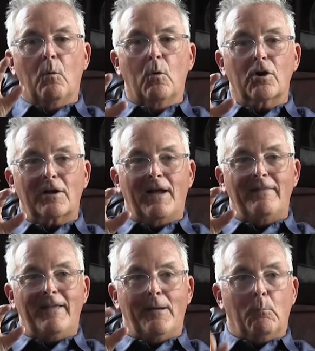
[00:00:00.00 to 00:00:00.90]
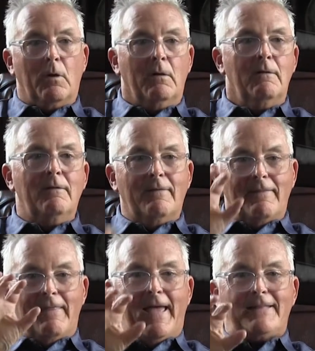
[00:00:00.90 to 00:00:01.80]
Work on them.
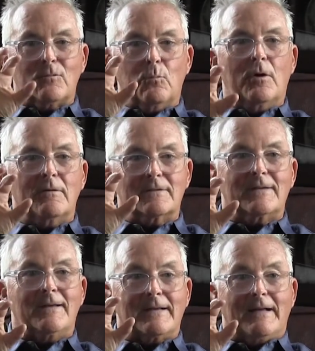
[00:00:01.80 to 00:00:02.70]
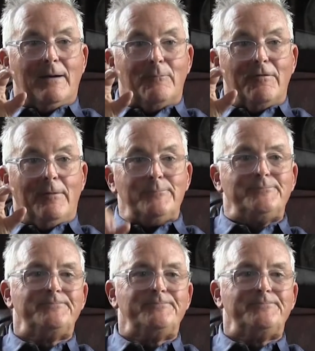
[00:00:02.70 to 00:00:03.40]
That's where it's going to come from.